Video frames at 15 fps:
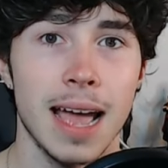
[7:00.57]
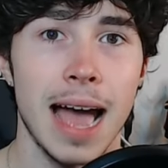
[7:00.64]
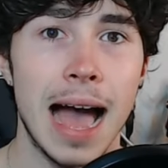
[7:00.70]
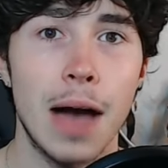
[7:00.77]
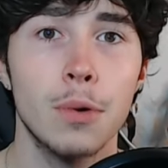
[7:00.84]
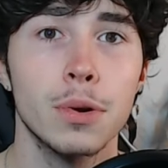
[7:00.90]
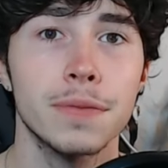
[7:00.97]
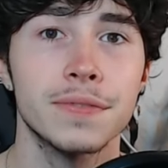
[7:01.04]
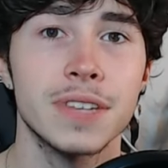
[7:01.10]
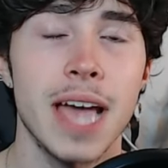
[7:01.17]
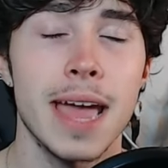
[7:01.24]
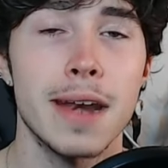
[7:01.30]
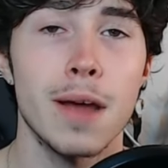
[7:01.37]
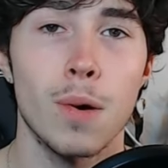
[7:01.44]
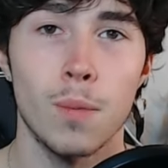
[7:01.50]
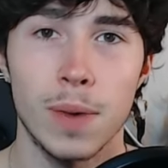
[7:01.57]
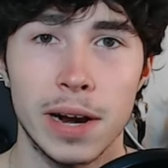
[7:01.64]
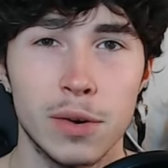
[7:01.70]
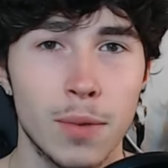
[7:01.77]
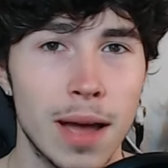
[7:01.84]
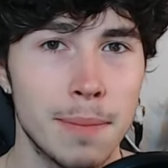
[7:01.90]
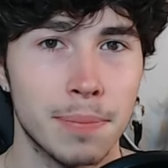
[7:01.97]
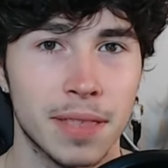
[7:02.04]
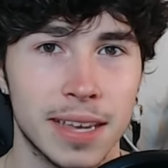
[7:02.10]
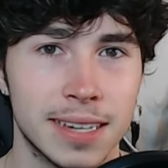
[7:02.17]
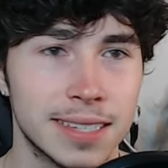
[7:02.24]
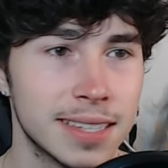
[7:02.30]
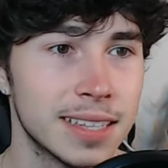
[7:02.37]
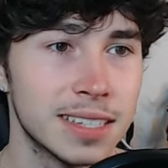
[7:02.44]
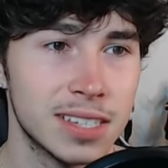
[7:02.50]
Out of 10, where do I
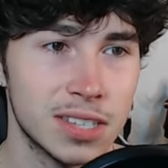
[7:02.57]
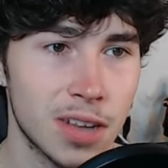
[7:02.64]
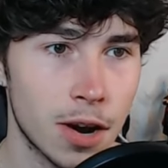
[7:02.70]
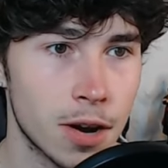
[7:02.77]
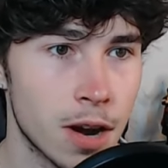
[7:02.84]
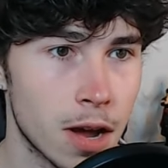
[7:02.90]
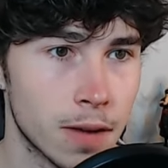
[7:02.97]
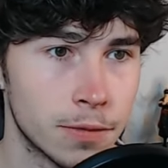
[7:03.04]
place the start of